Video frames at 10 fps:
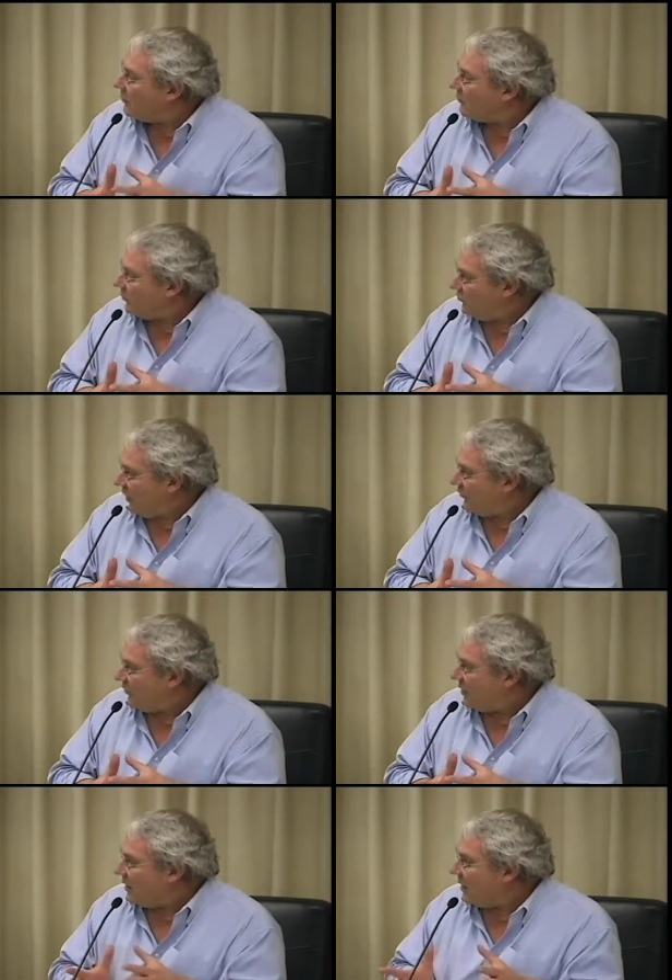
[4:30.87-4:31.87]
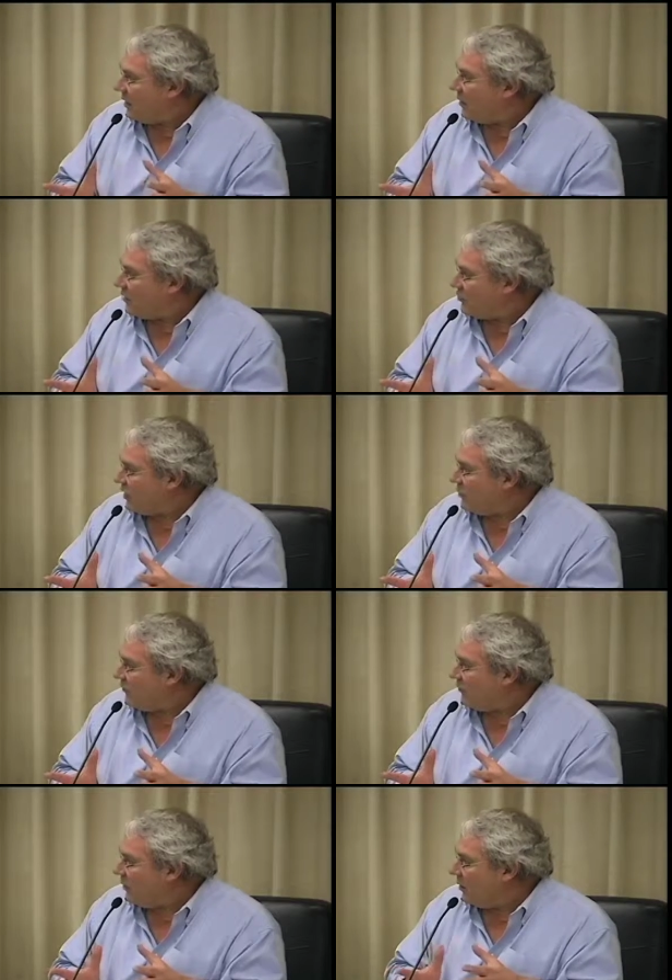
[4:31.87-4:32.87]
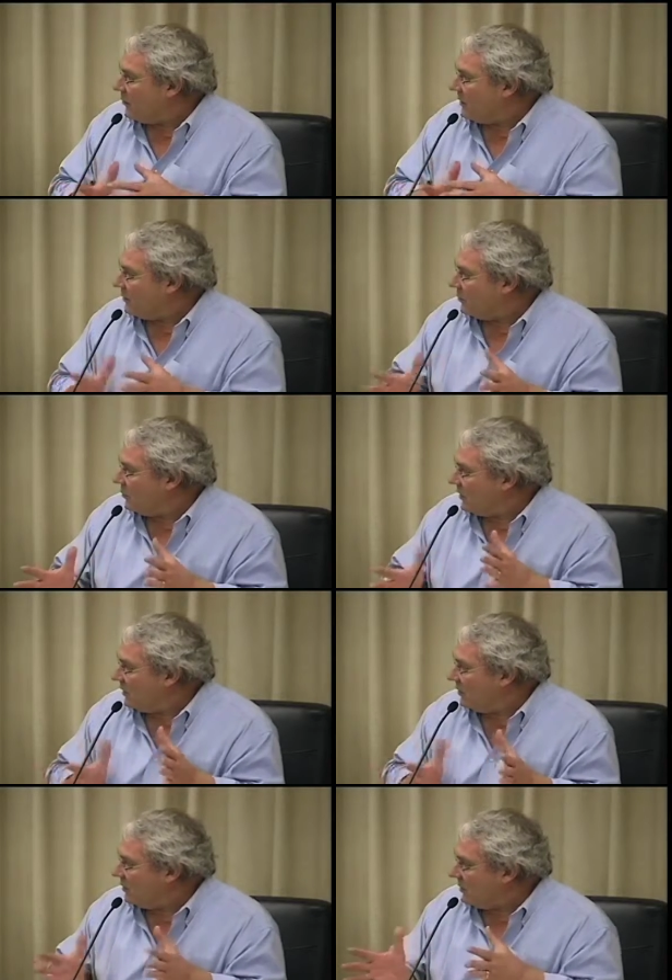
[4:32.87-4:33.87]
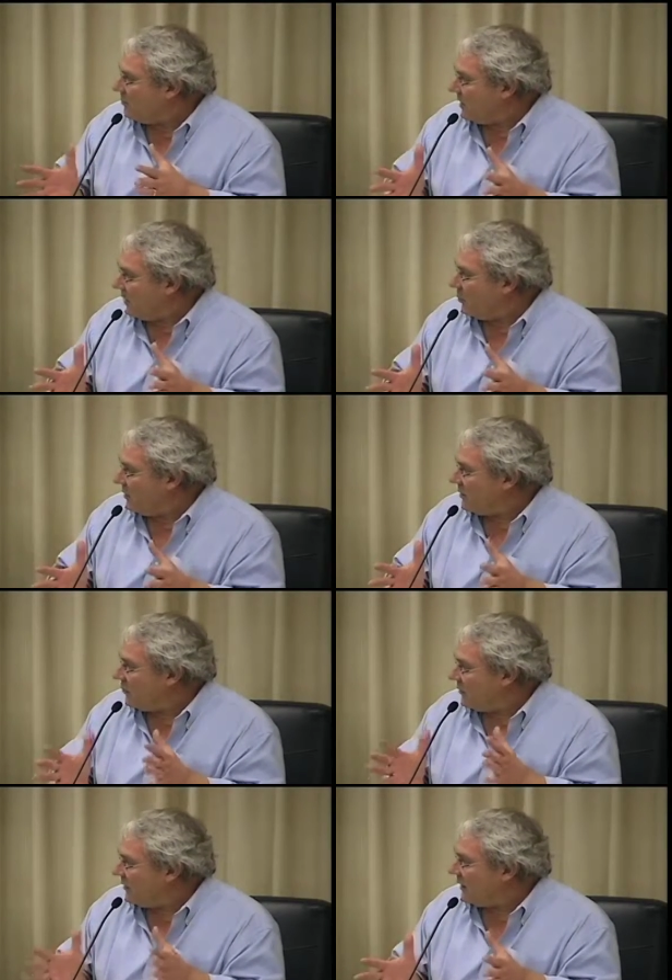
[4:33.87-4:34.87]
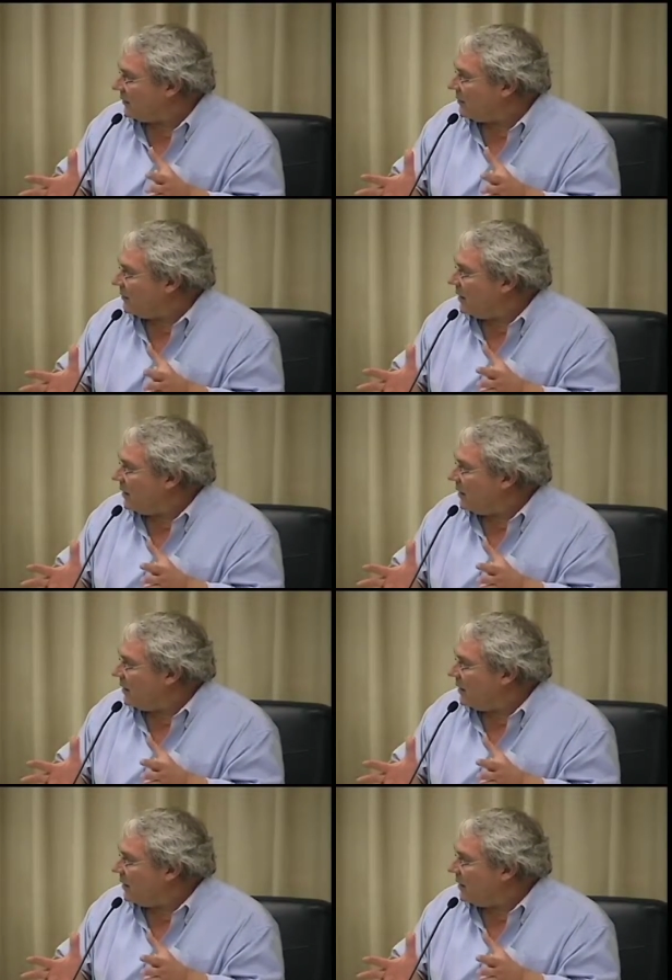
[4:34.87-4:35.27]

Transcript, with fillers: suggesting in any way, shape, or form that we impede with, with that.